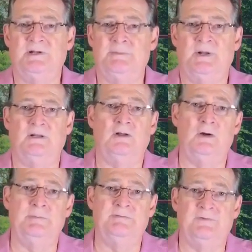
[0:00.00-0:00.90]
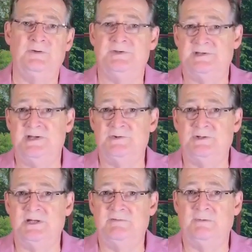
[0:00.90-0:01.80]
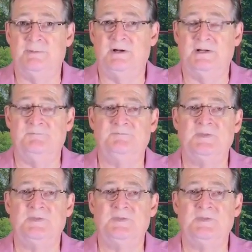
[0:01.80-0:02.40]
up on it long before you said you gave up on it.